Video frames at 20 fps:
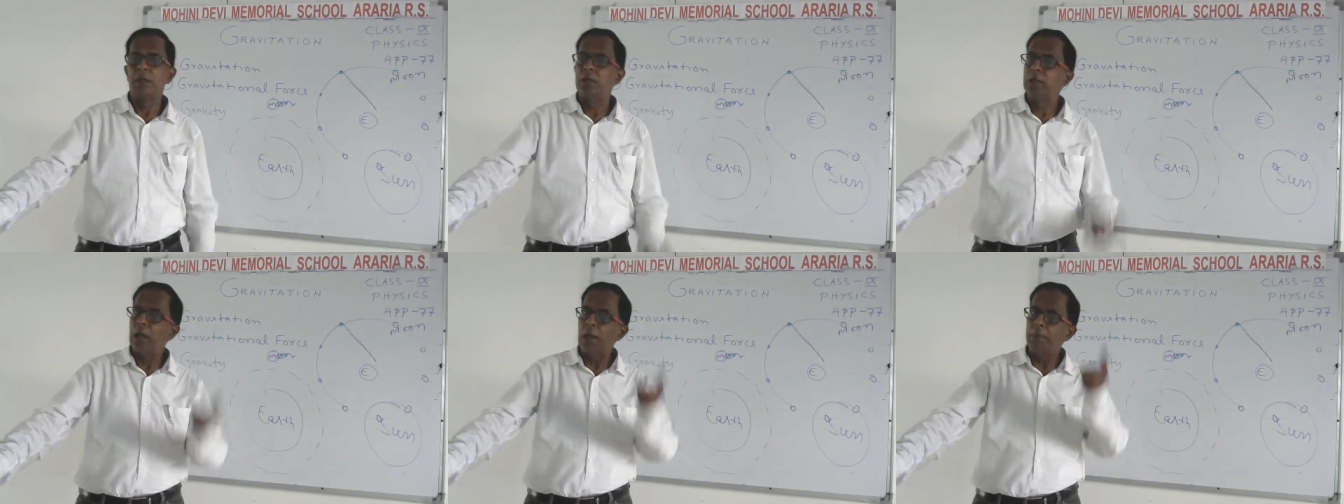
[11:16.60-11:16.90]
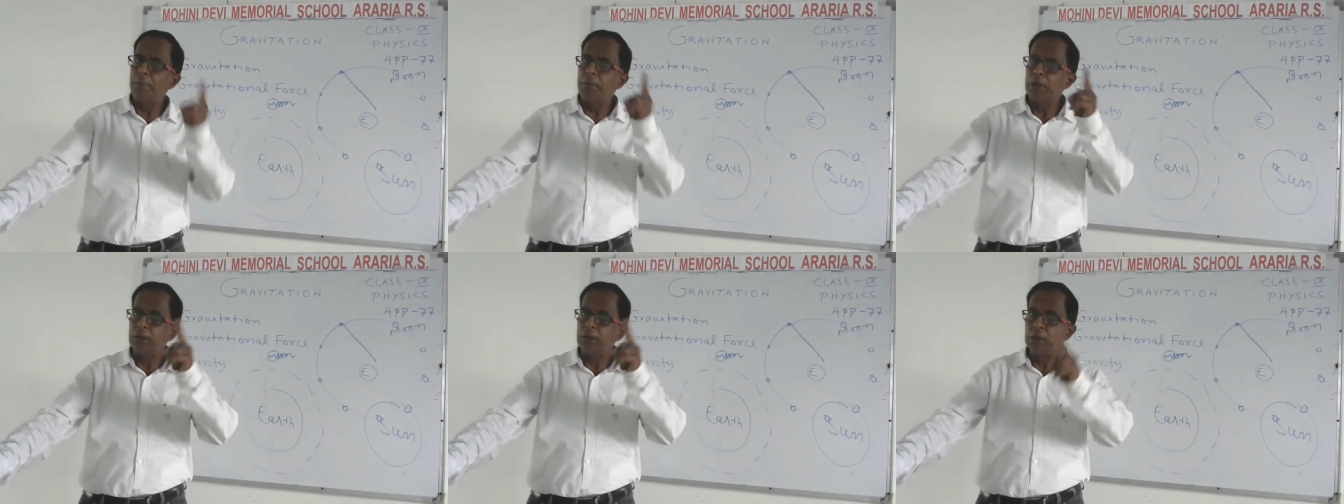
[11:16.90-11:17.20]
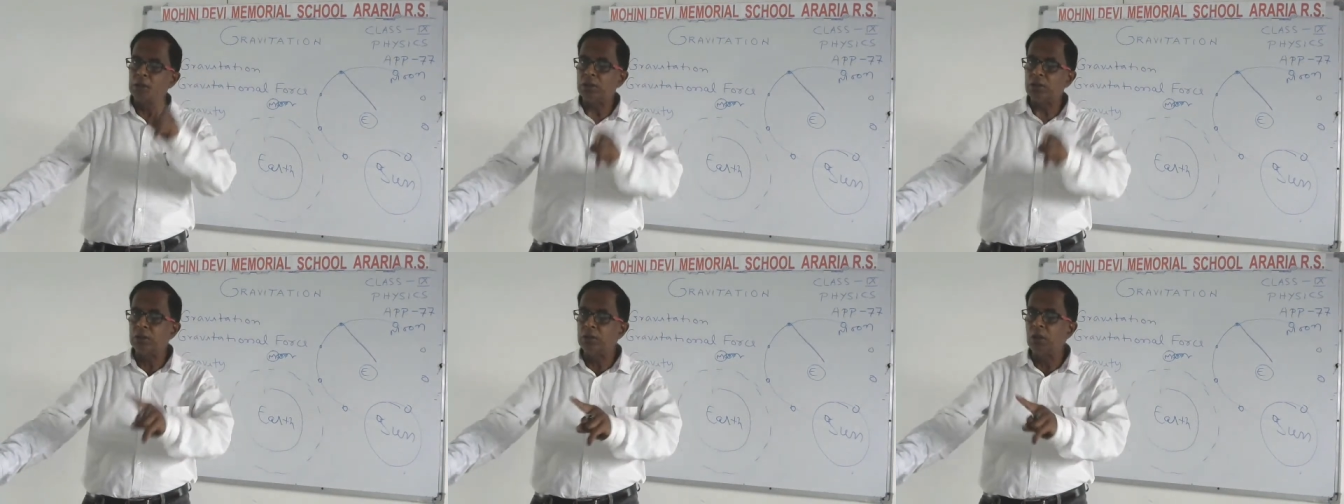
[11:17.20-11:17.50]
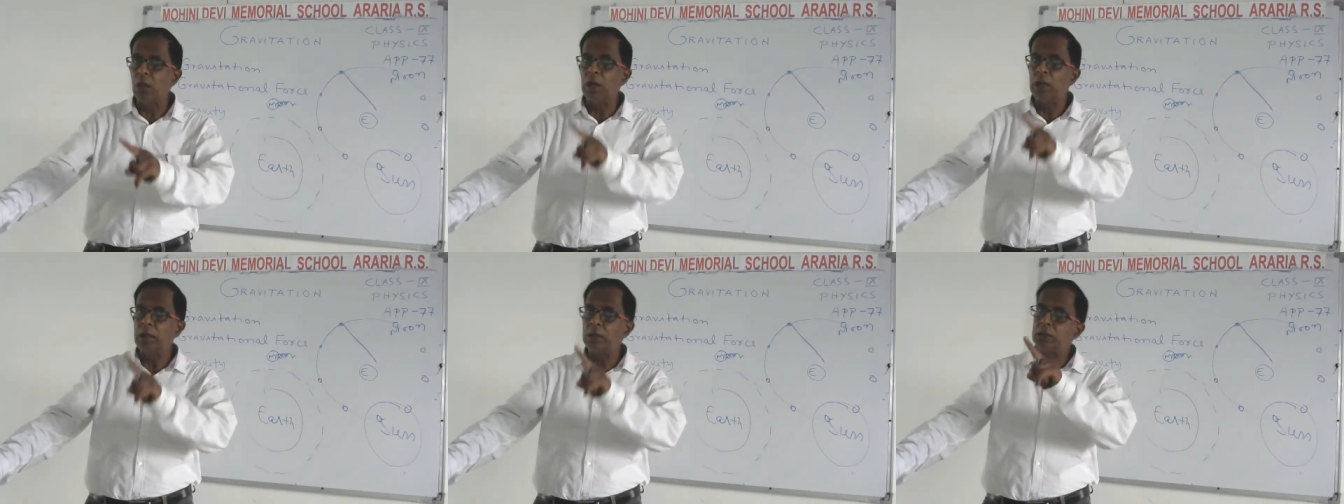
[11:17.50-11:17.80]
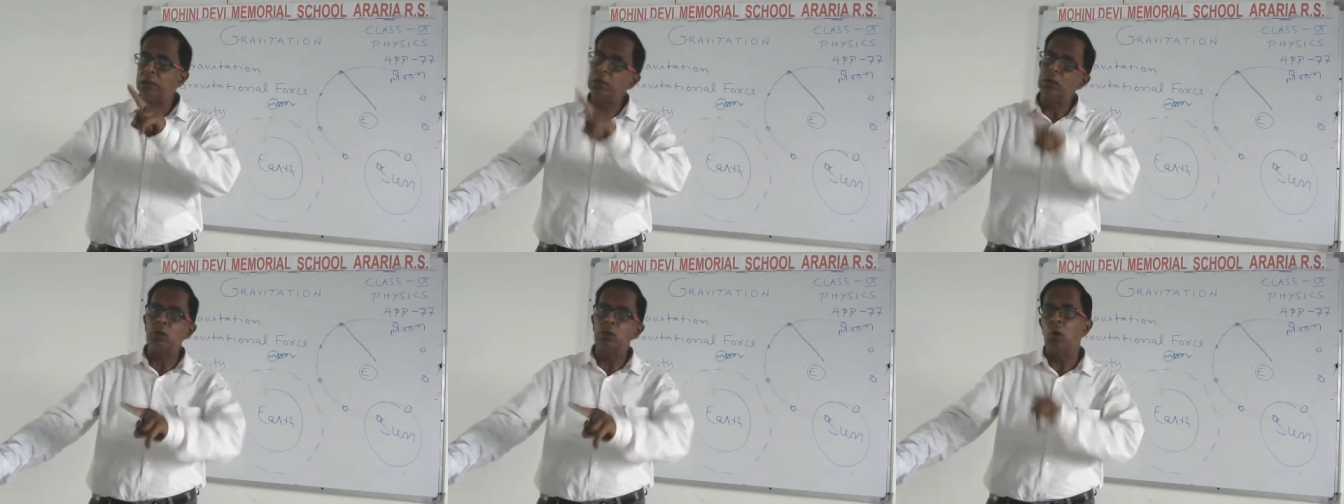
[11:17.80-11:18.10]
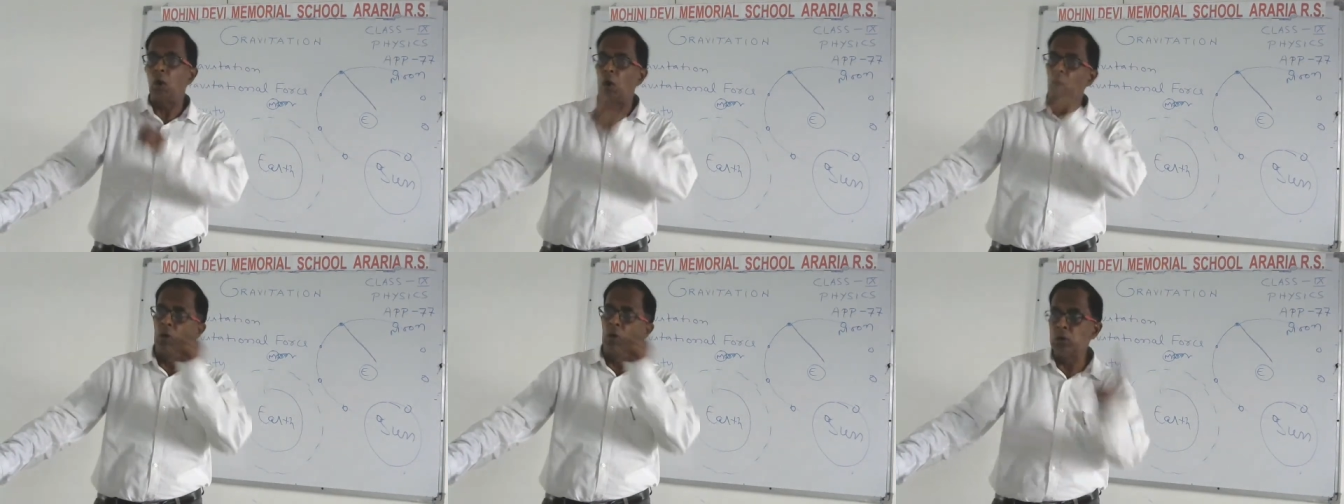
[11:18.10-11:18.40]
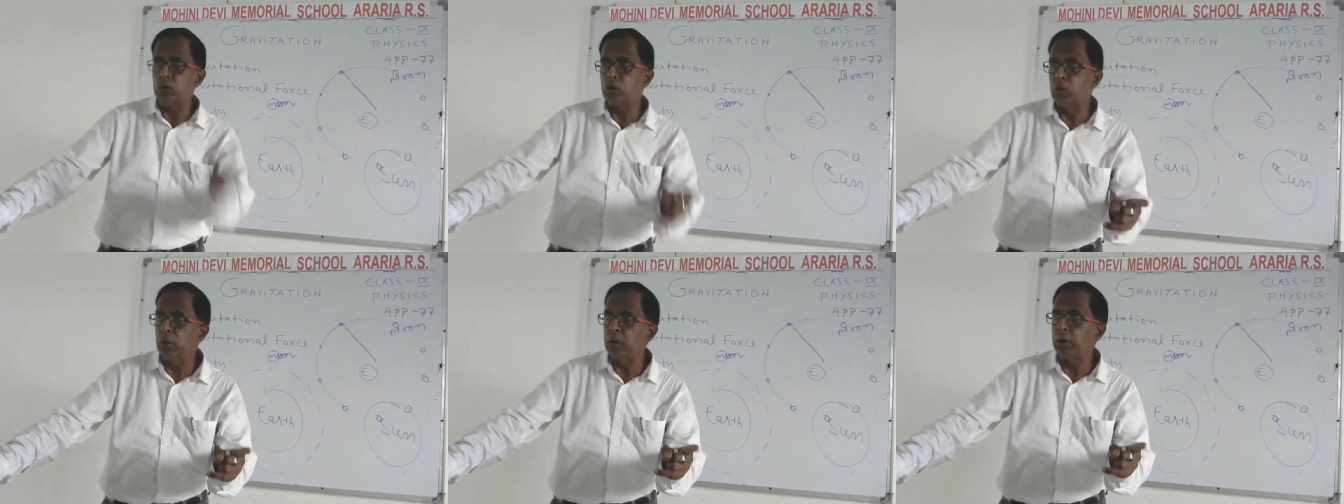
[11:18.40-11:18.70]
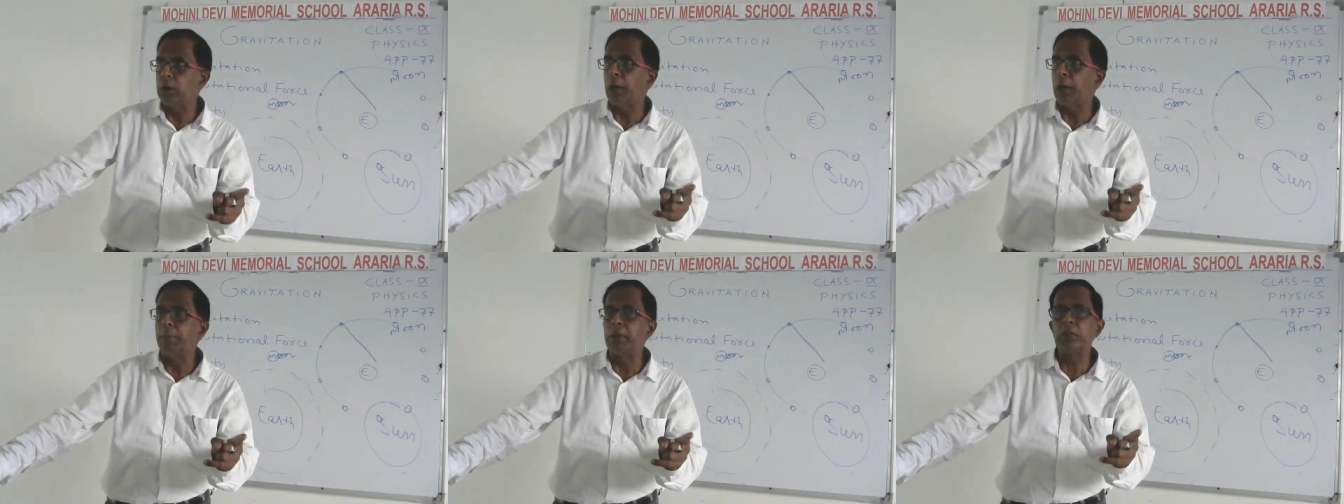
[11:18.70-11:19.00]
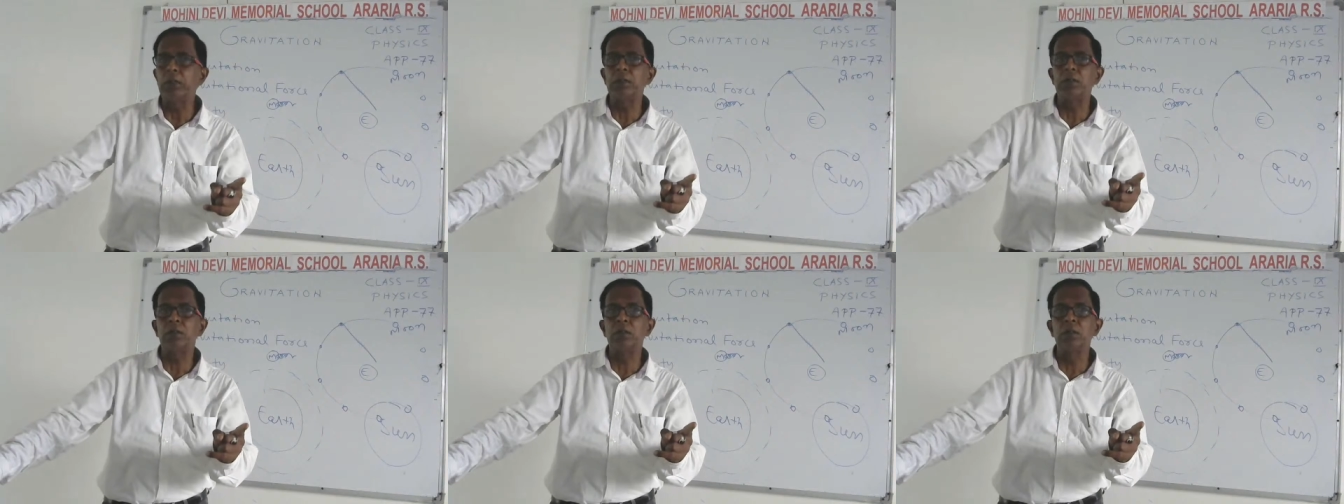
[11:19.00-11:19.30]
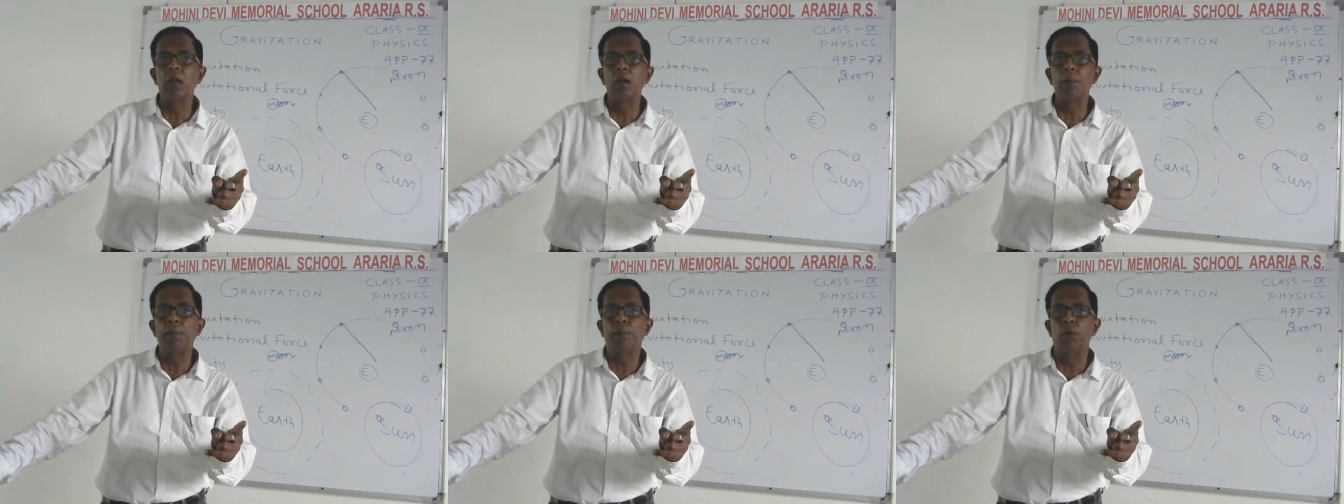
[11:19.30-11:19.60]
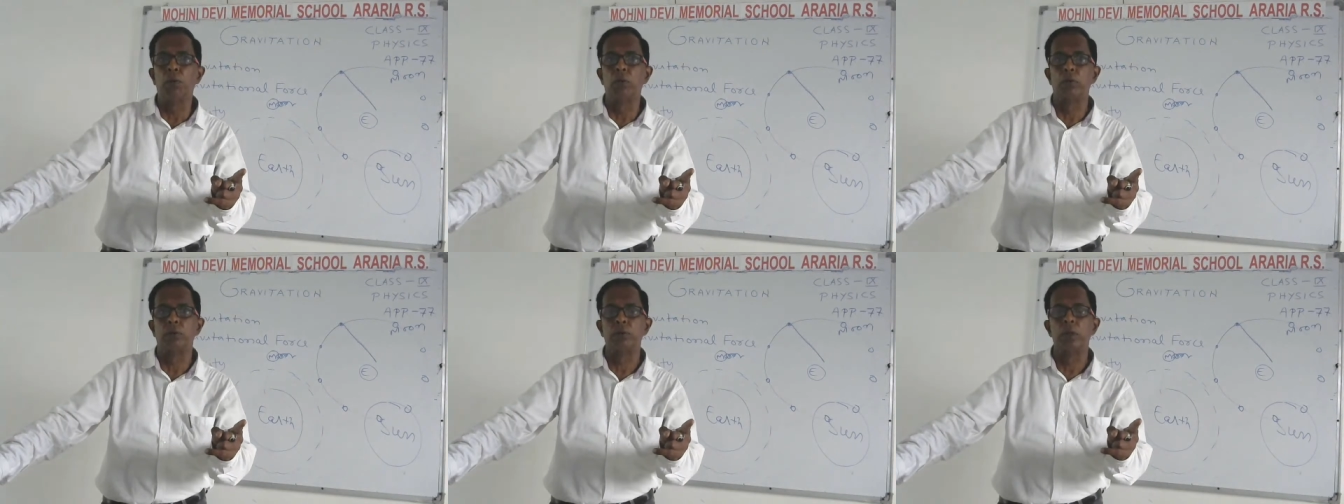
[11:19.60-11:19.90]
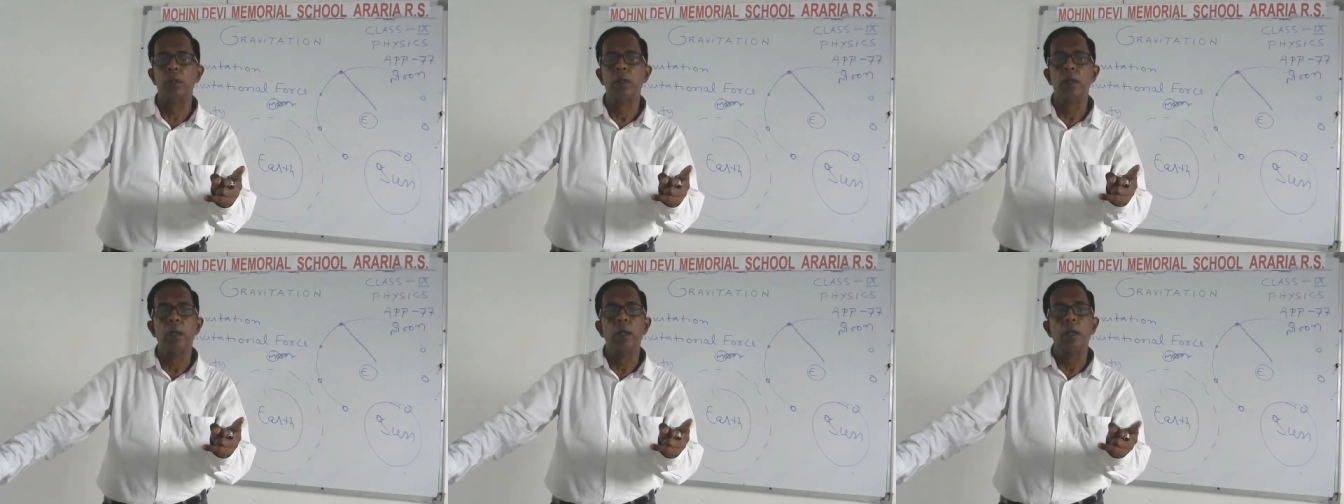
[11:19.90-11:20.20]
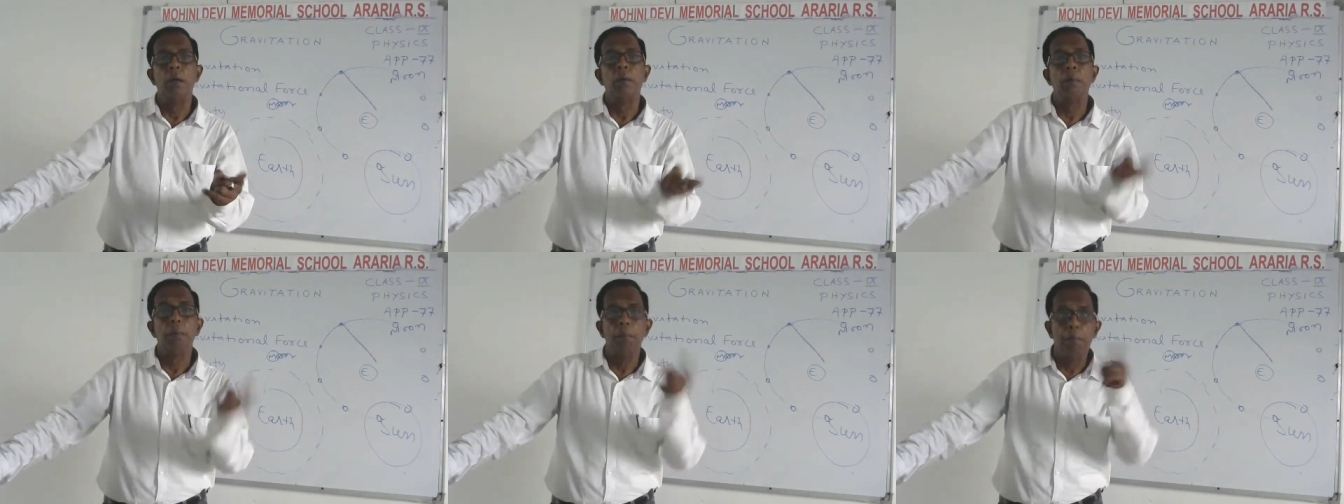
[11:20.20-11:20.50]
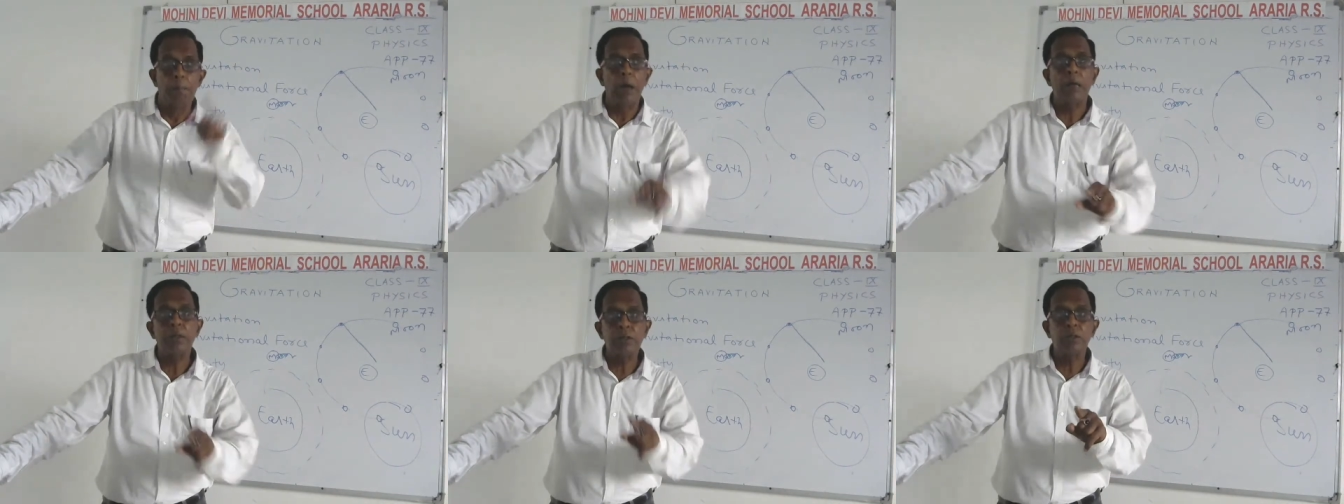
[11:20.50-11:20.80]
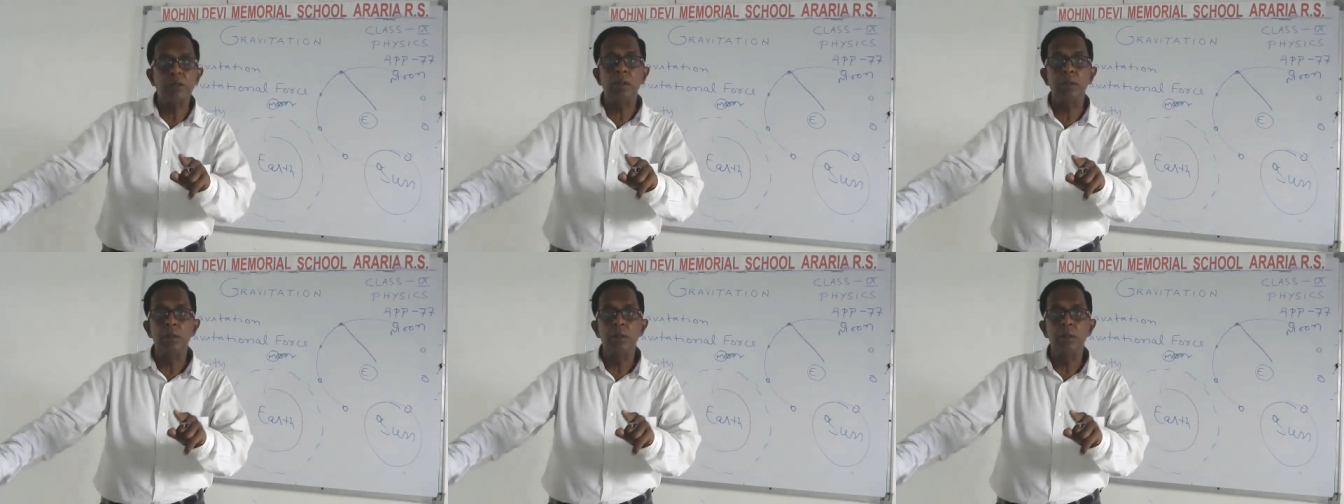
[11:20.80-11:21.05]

Gravitational, it is also gravitational force, but